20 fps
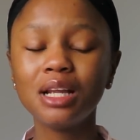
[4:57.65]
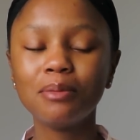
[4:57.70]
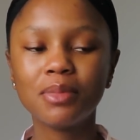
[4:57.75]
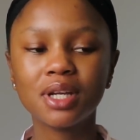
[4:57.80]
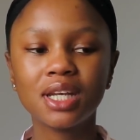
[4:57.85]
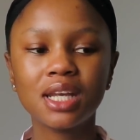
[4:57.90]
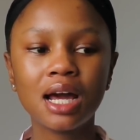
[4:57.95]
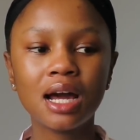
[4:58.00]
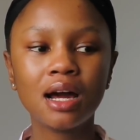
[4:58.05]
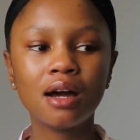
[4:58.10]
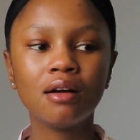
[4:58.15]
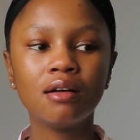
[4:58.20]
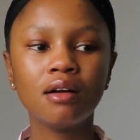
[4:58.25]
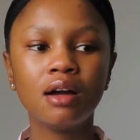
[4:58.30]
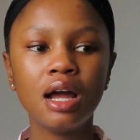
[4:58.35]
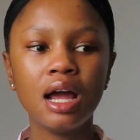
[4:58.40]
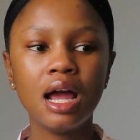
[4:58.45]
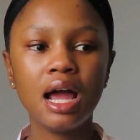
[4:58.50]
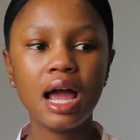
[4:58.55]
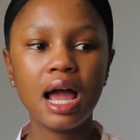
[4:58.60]
But now
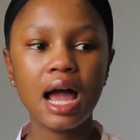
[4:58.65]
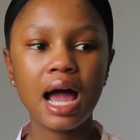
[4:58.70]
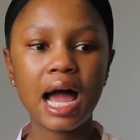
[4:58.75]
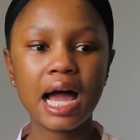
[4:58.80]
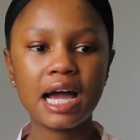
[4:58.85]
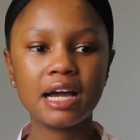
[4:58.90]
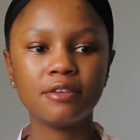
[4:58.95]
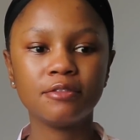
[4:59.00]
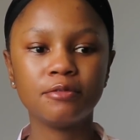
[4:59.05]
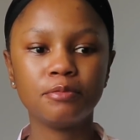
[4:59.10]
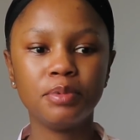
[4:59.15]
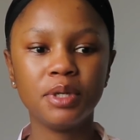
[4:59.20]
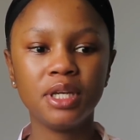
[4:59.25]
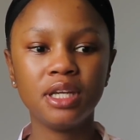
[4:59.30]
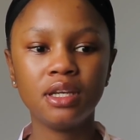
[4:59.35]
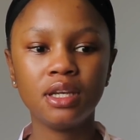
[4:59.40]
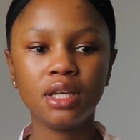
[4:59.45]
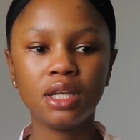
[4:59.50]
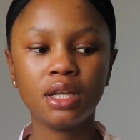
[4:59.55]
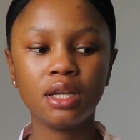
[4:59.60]
I've
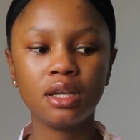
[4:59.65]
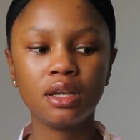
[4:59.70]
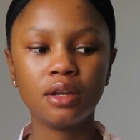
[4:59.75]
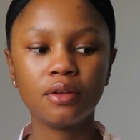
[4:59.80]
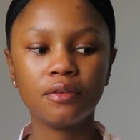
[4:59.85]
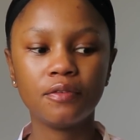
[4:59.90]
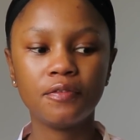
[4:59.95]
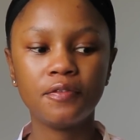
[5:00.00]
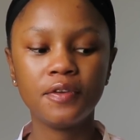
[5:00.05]
been